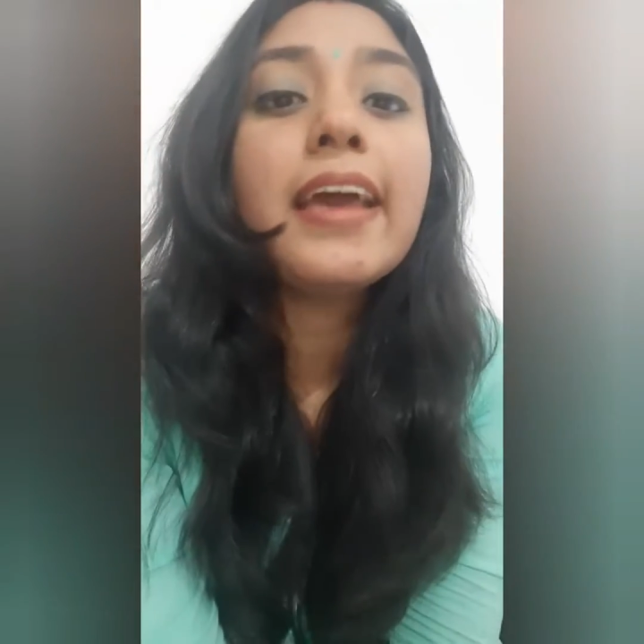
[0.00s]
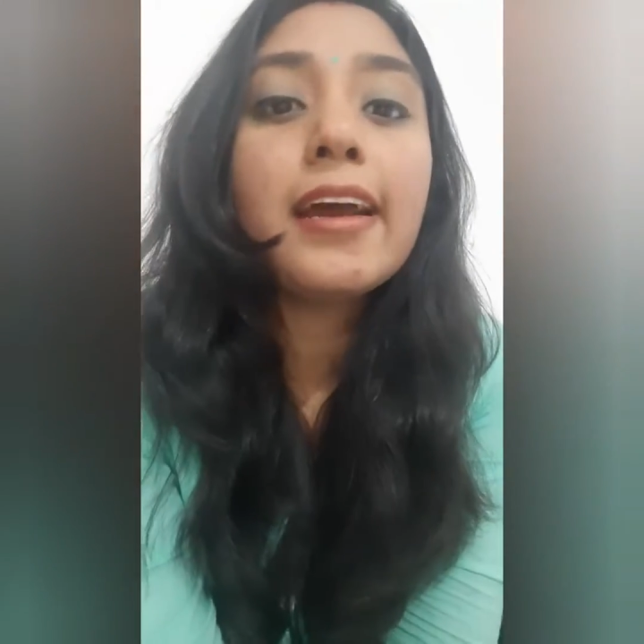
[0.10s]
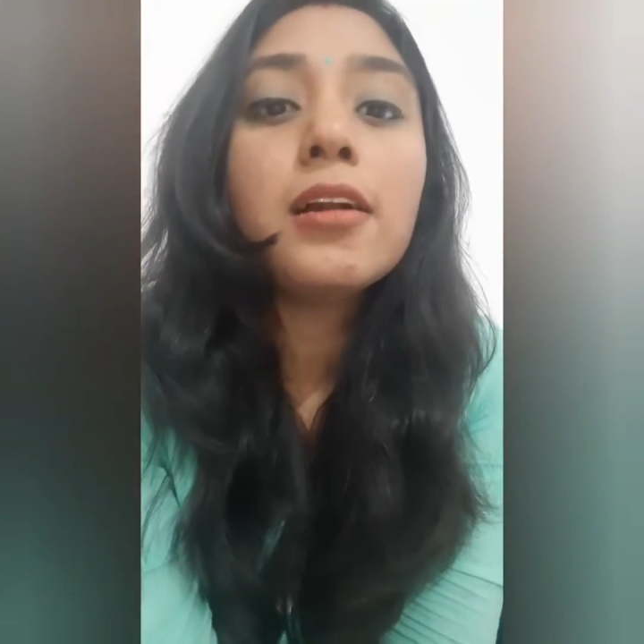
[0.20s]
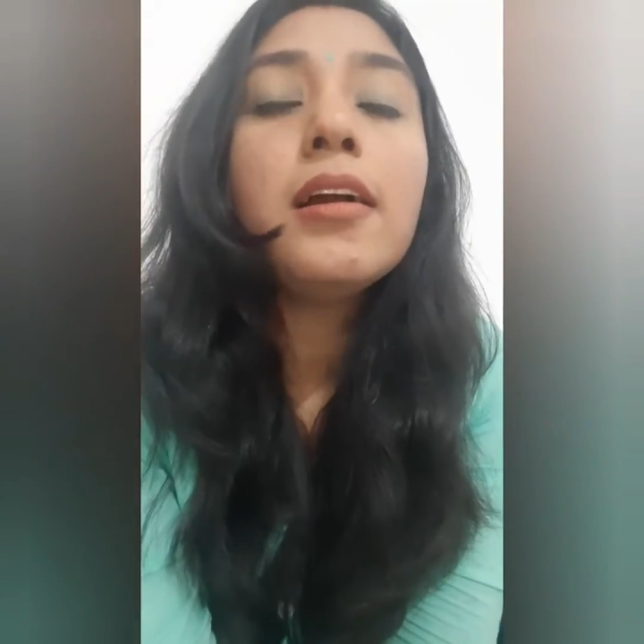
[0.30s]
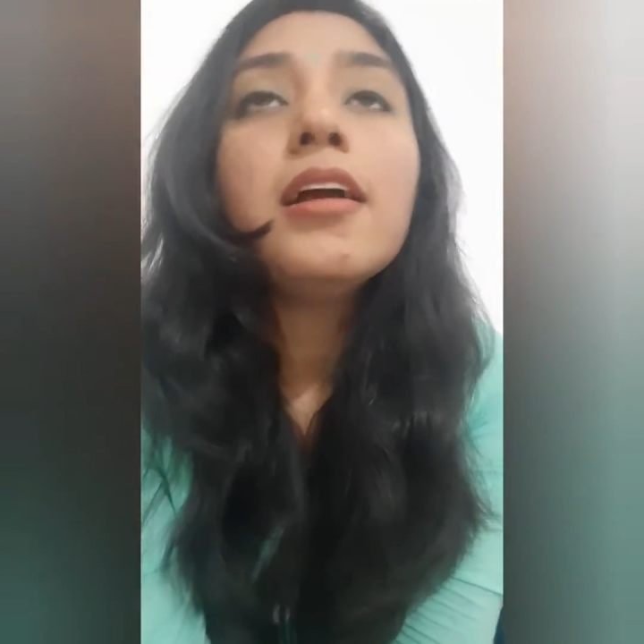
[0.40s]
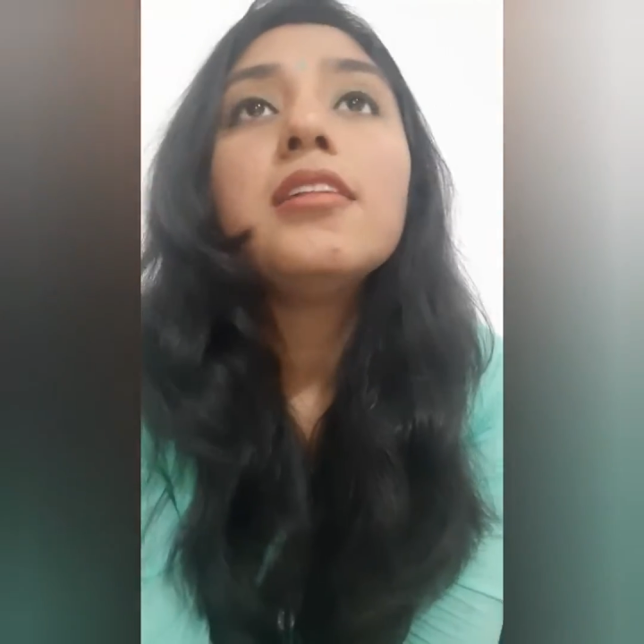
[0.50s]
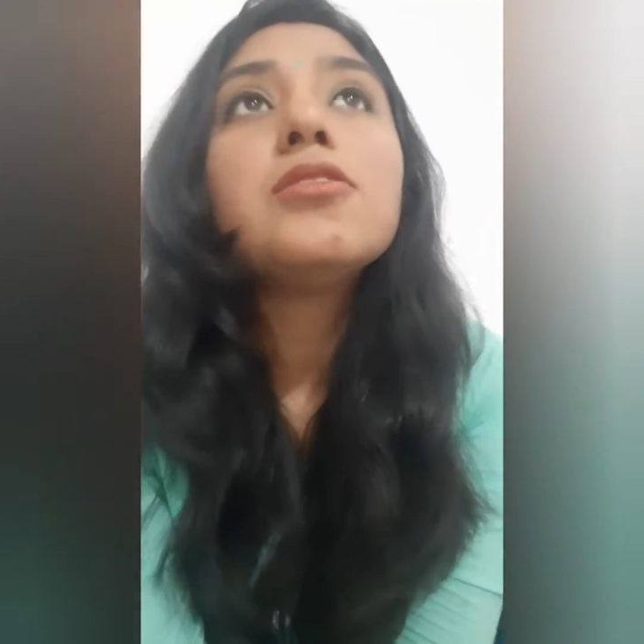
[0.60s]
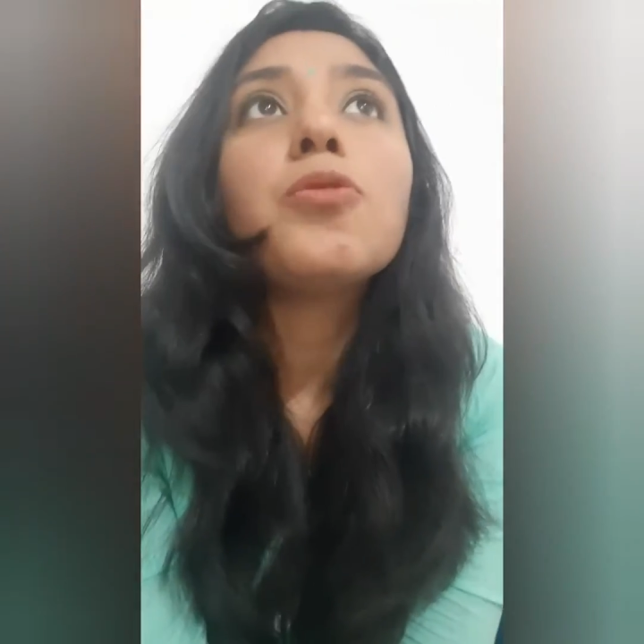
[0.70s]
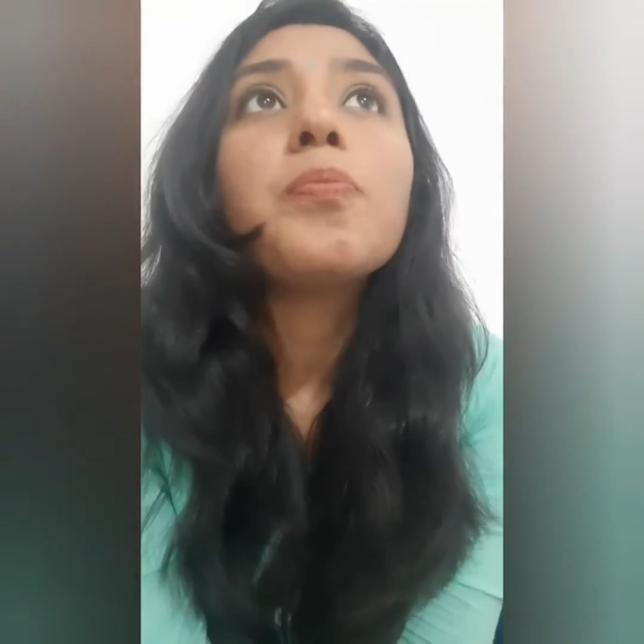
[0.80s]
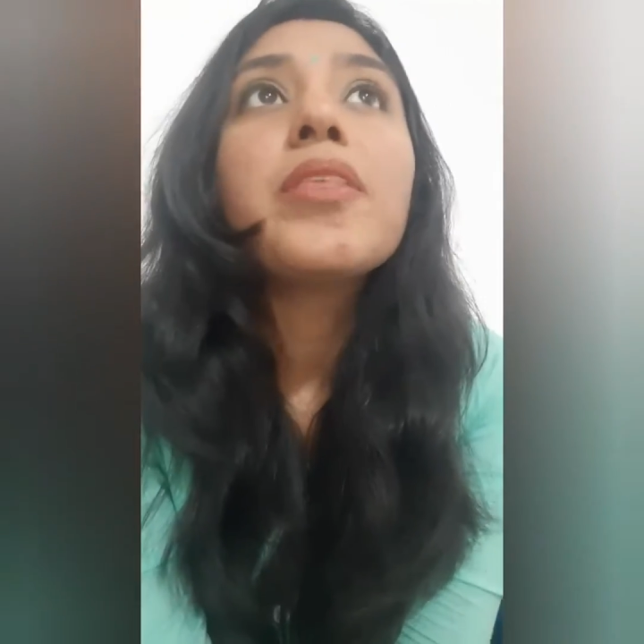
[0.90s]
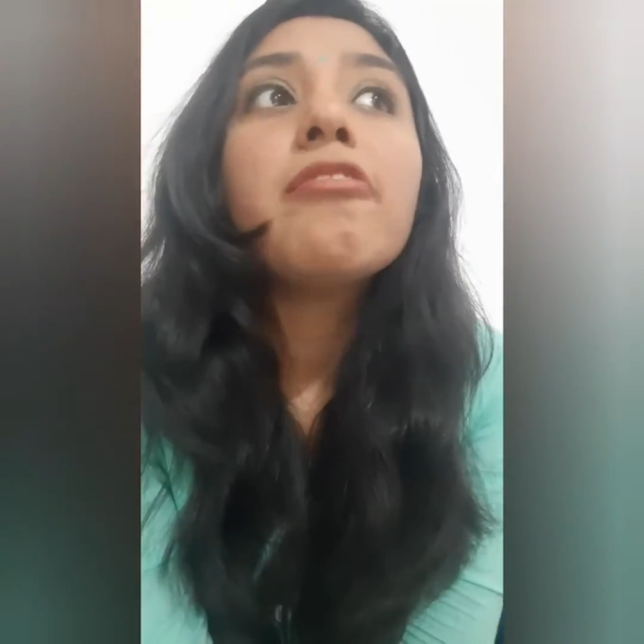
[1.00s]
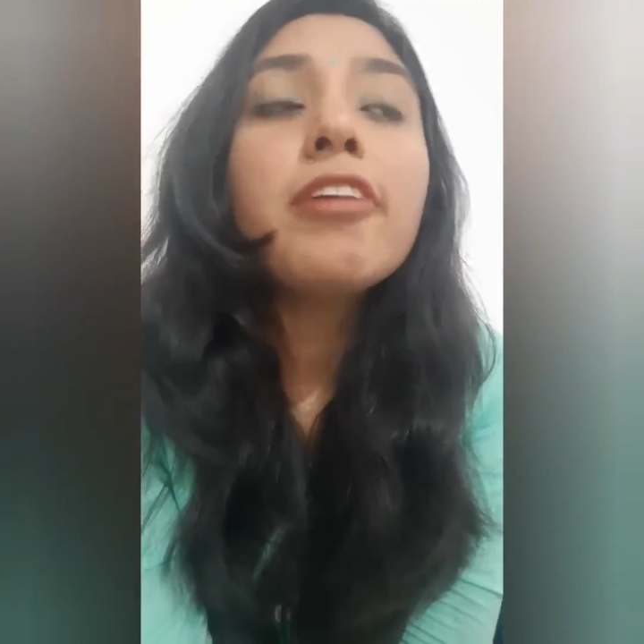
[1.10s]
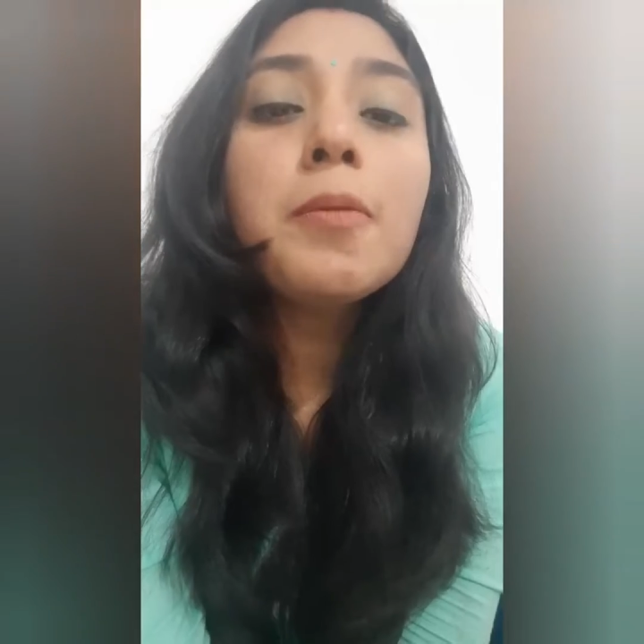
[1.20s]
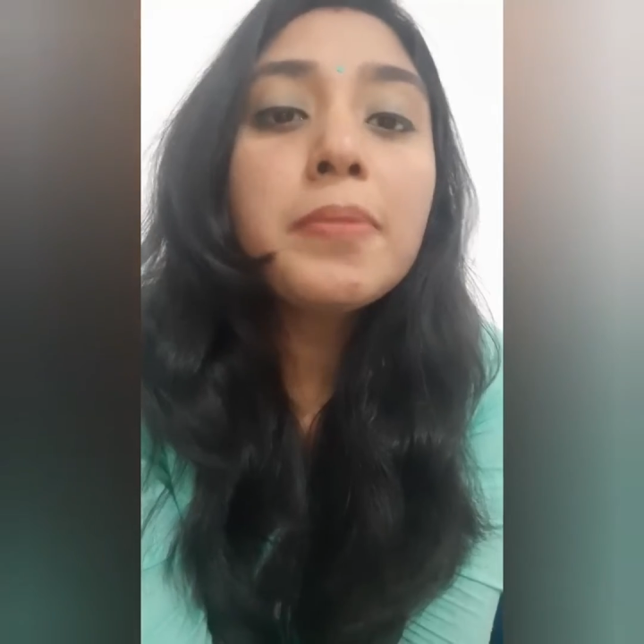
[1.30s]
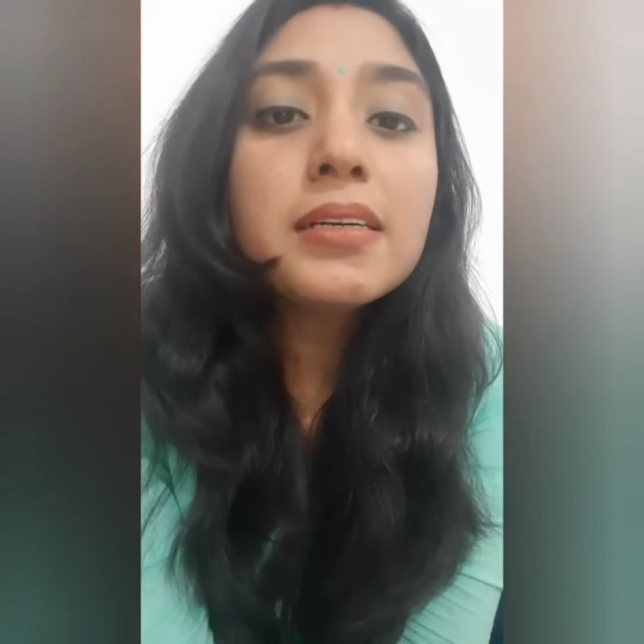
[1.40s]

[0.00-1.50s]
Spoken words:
air. So when a